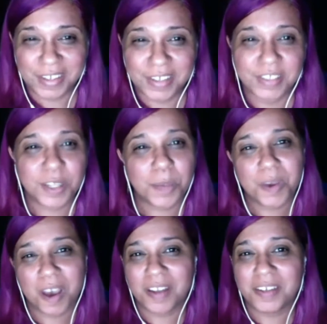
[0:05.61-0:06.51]
Some
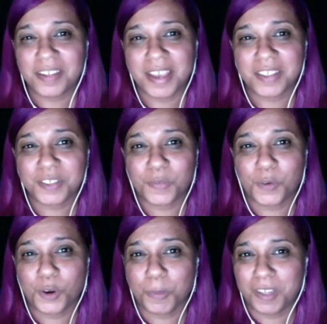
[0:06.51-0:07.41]
context
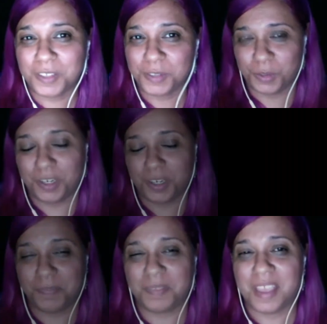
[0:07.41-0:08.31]
for my story.
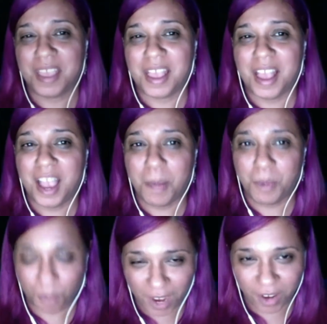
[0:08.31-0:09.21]
I'm a
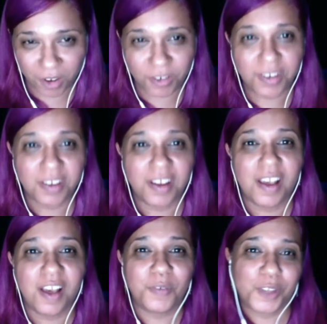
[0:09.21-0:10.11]
writer,
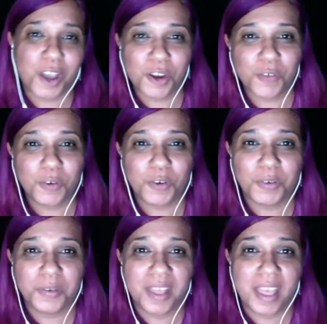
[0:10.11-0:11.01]
a photographer,
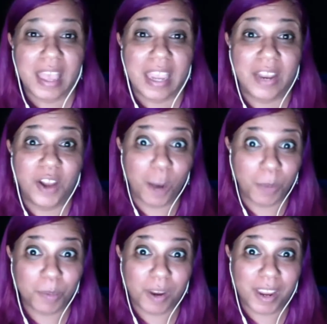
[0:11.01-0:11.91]
an army
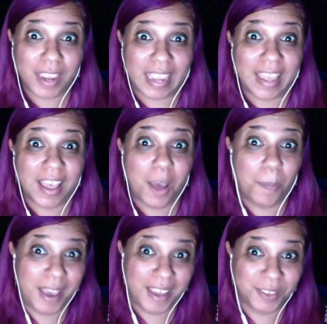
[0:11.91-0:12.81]
brat, a
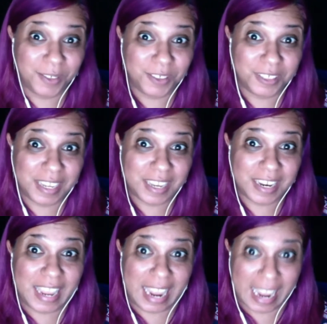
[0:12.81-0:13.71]
pastor's kid,
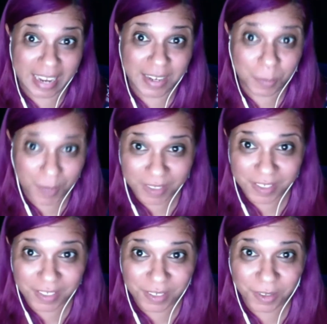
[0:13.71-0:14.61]
and a big
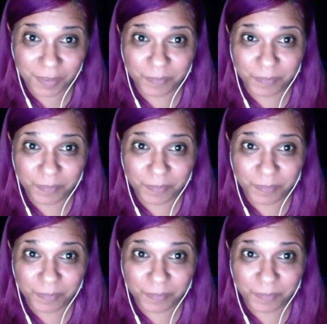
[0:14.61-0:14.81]
sister.